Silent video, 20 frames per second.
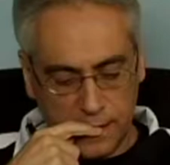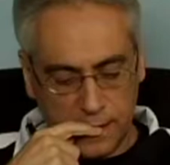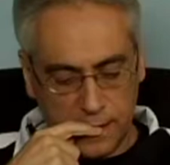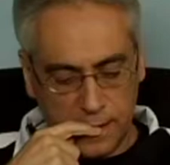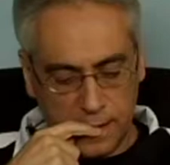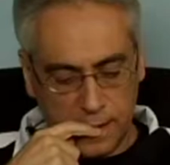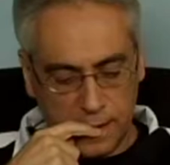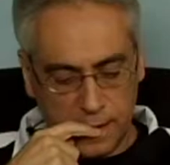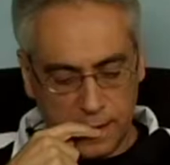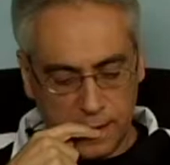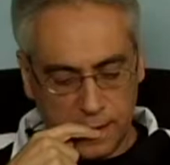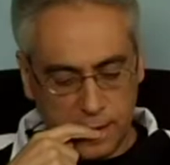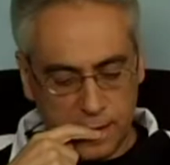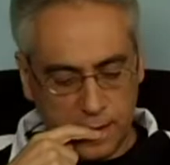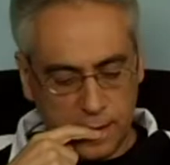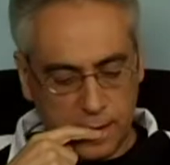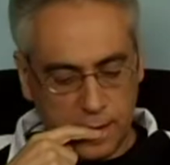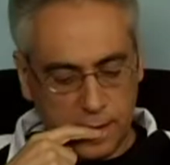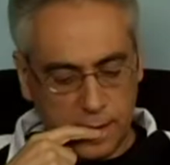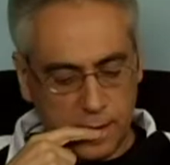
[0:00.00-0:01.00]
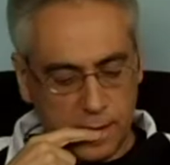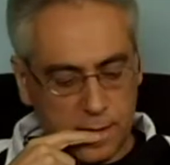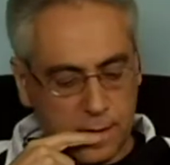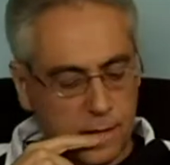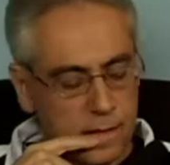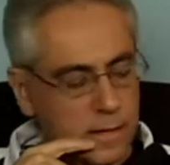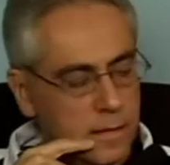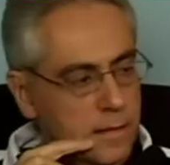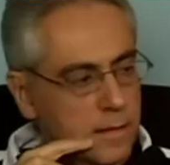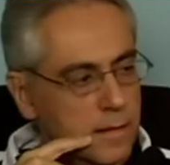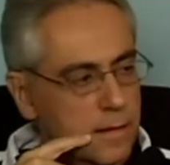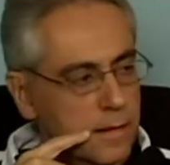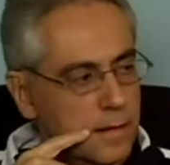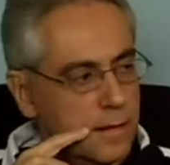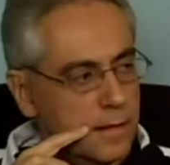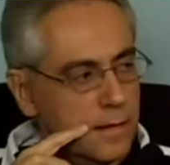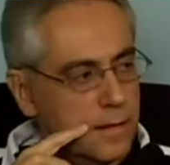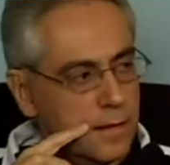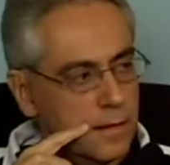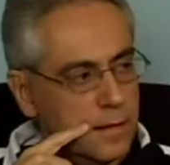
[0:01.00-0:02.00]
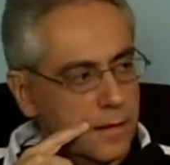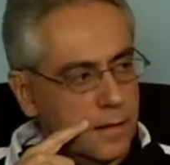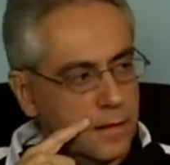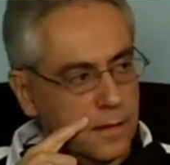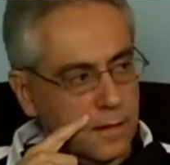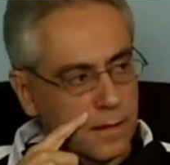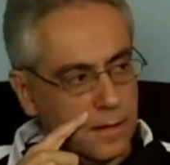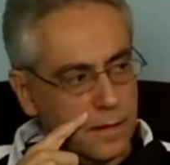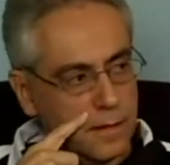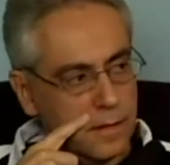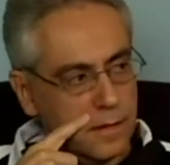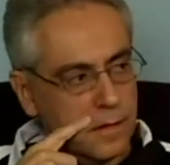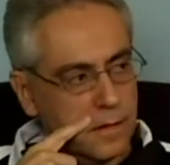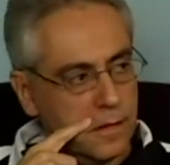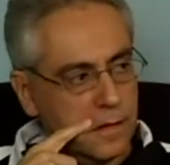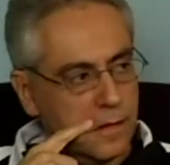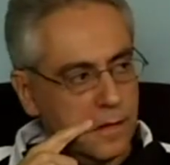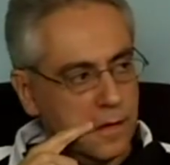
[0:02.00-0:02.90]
(silence)